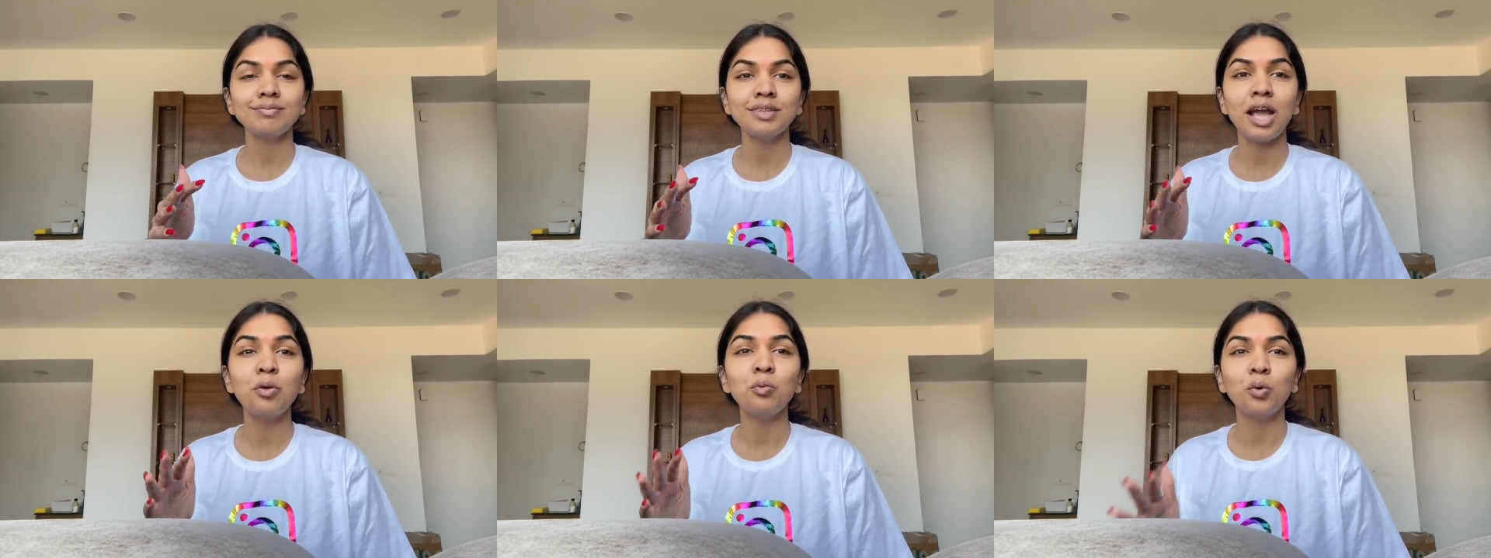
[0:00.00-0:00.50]

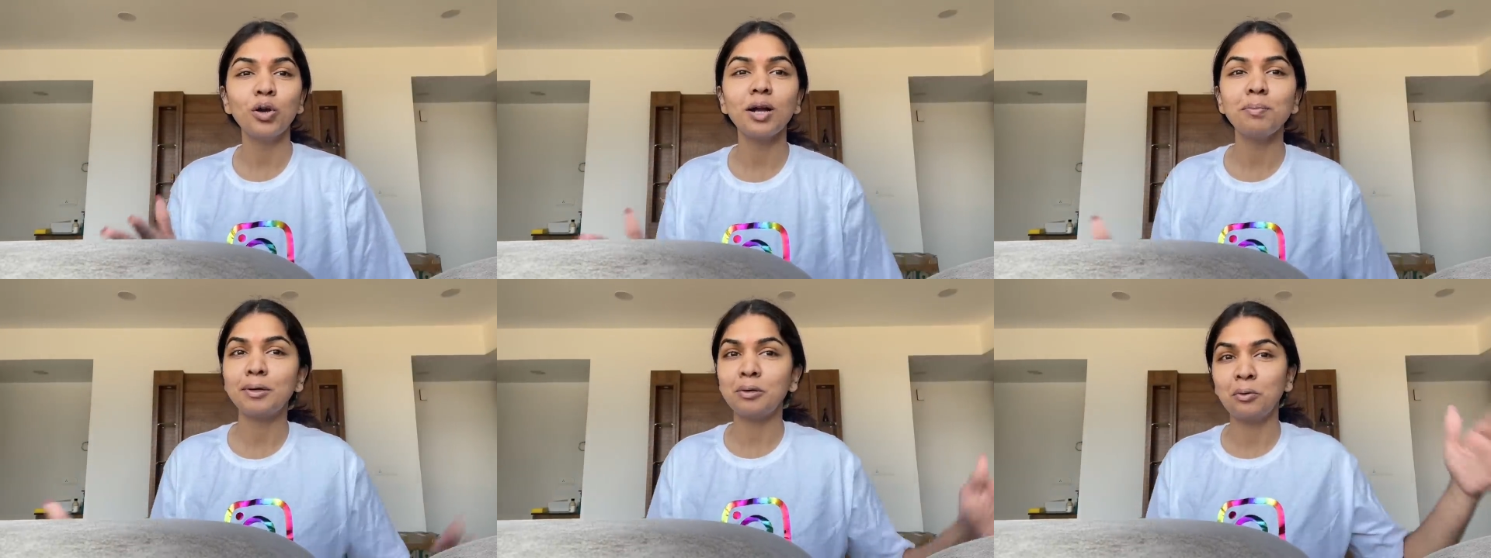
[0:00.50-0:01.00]
I woke
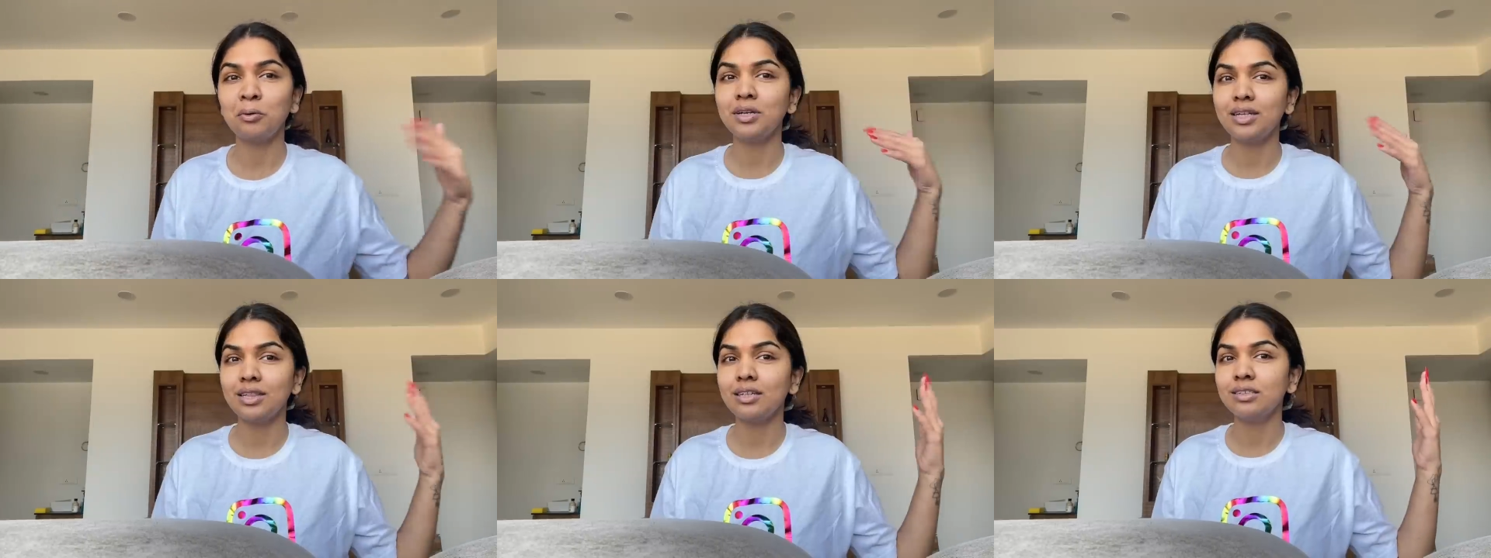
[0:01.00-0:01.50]
up alone
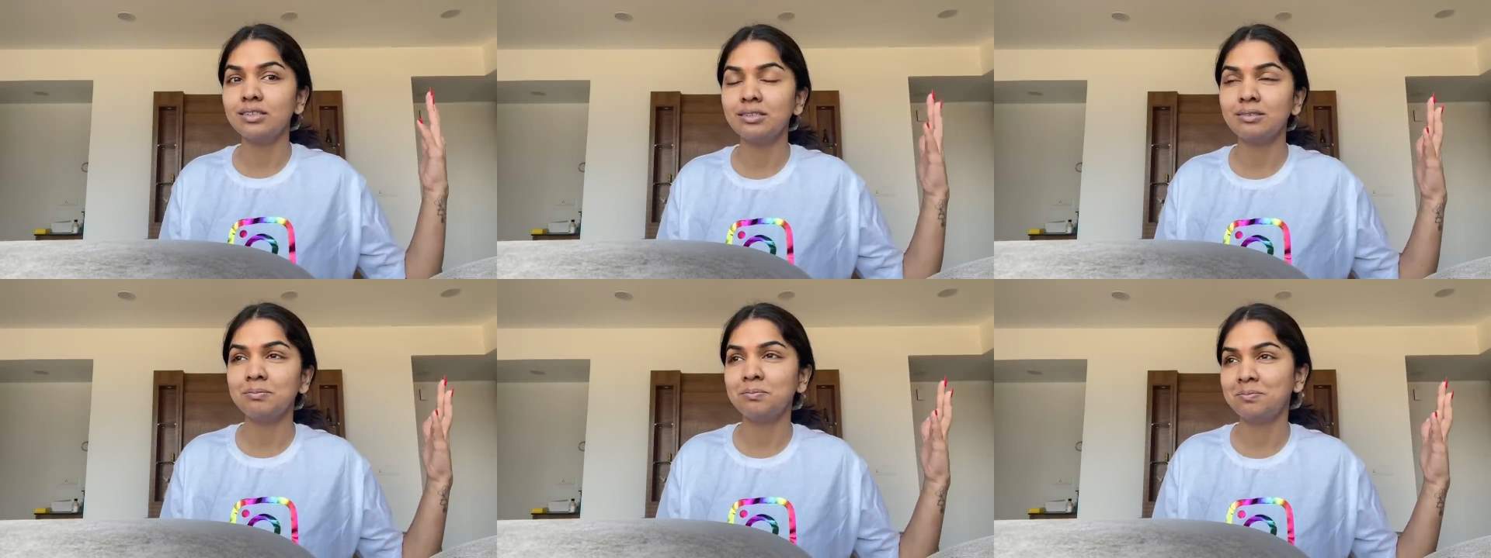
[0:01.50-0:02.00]
in
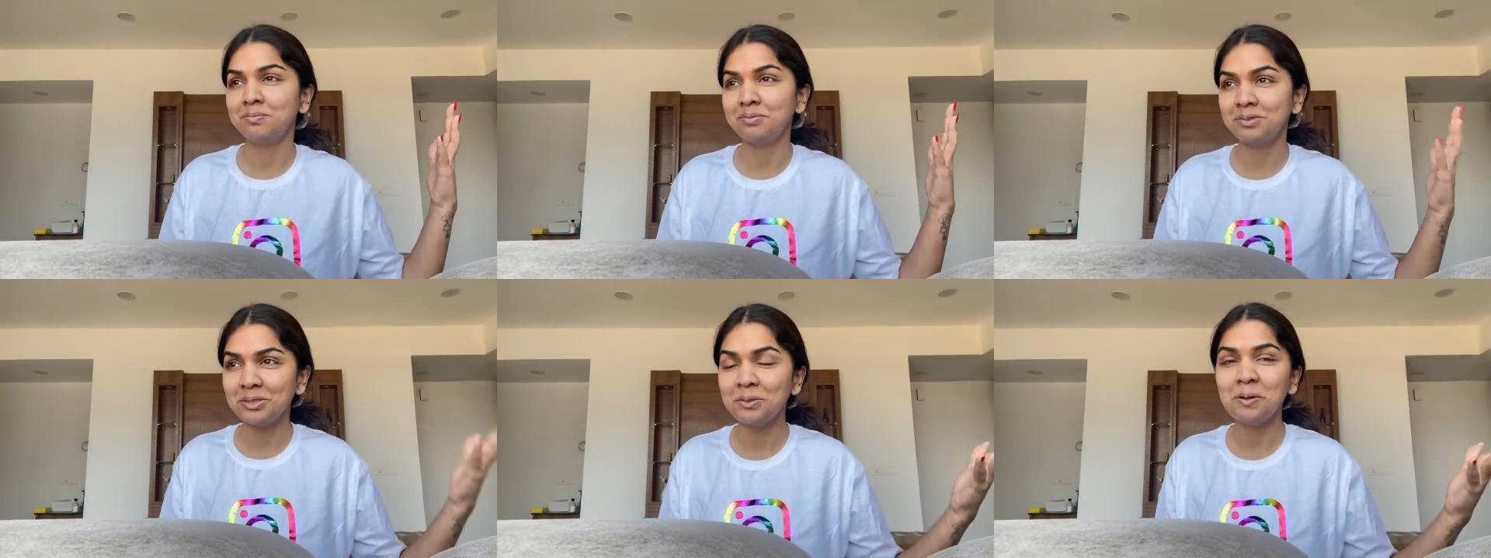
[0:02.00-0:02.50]
the
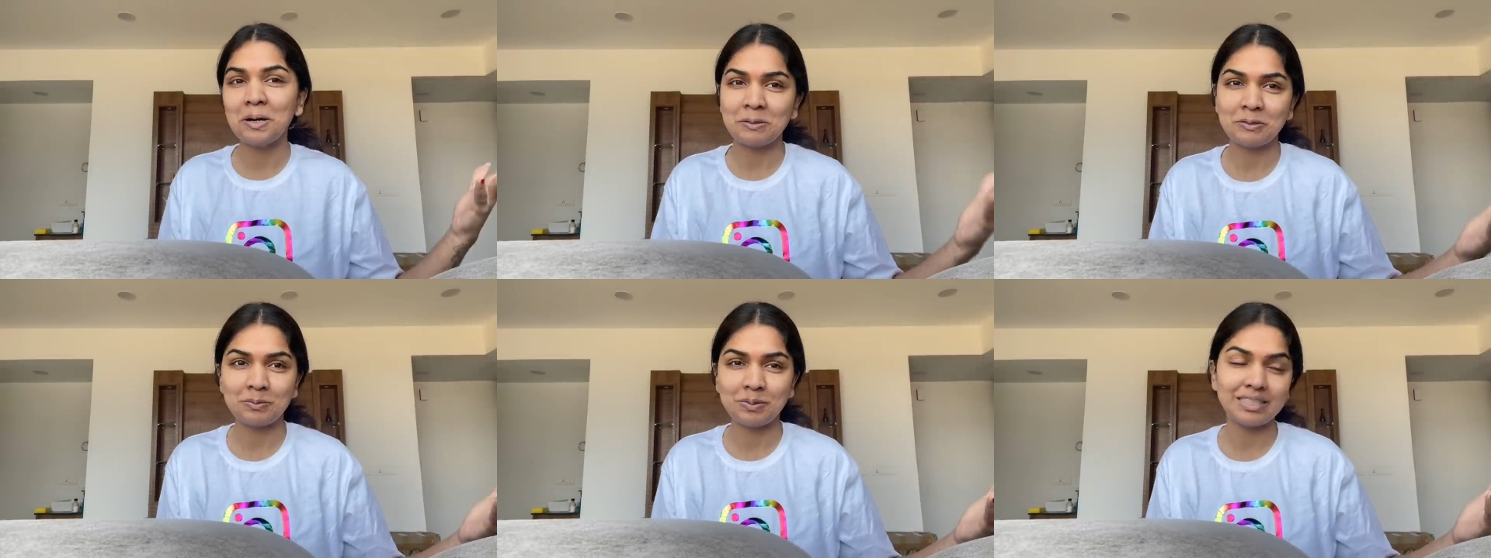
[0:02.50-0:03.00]
new
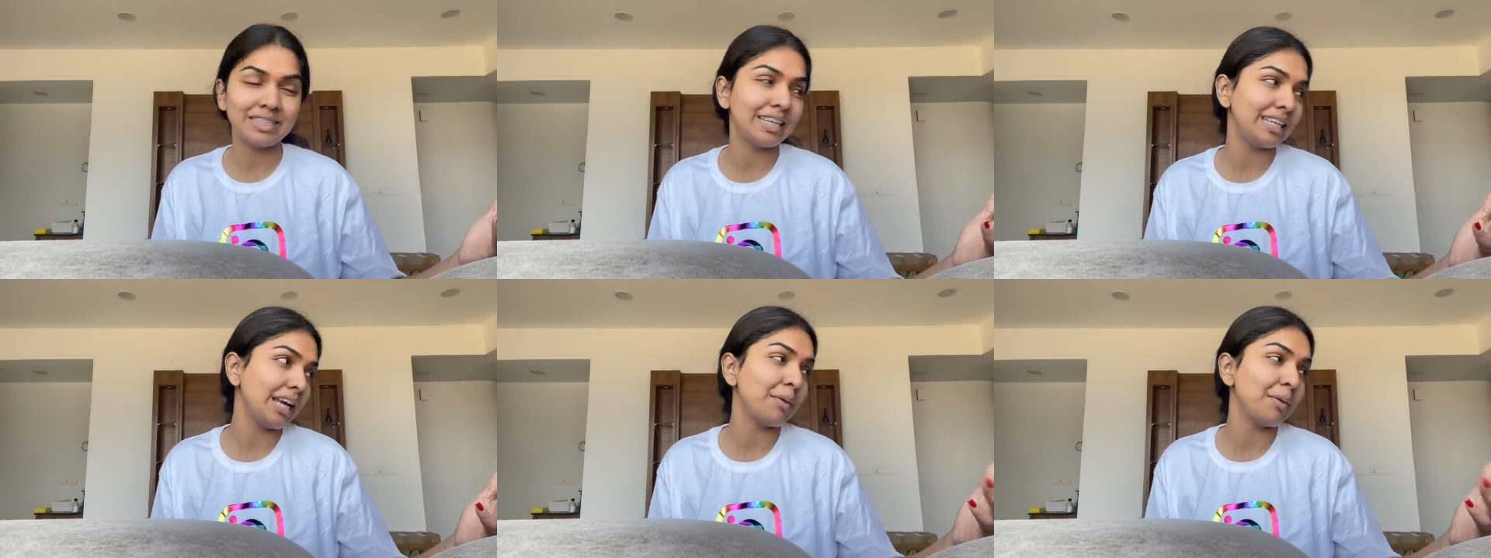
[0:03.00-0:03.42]
house, basically.